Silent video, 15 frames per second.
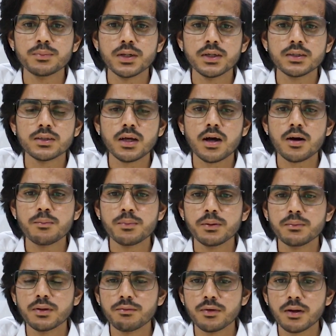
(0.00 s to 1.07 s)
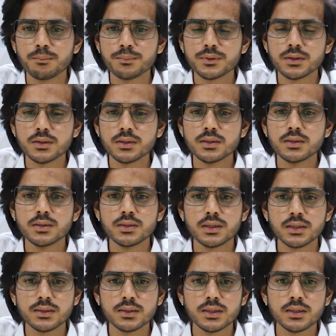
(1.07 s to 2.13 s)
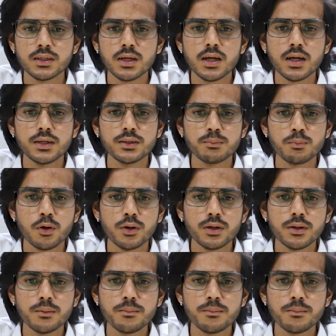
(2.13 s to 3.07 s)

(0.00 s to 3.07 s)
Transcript: updates are being developed, tested, and deployed.